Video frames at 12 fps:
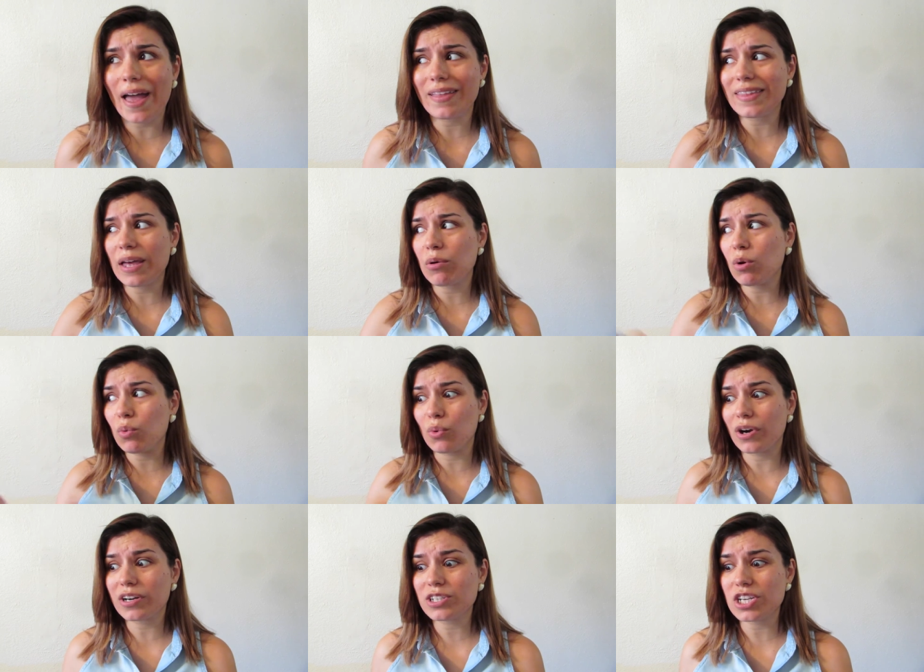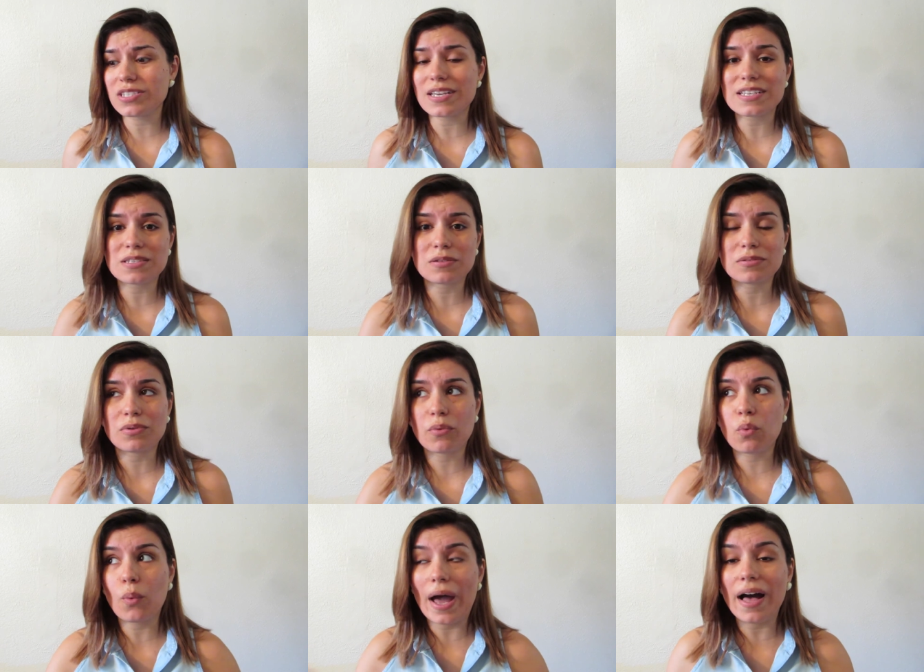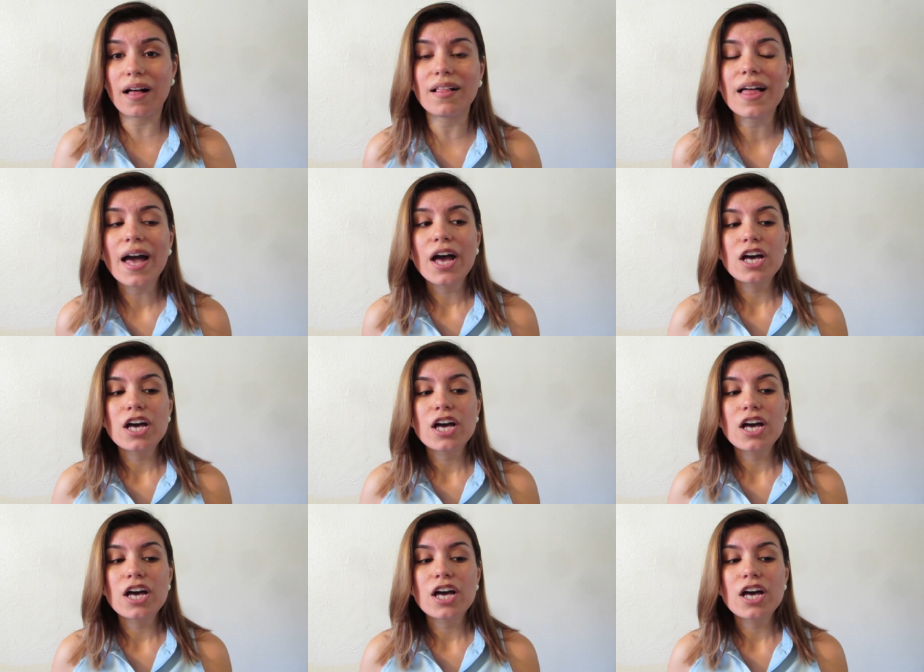and they will work just as well.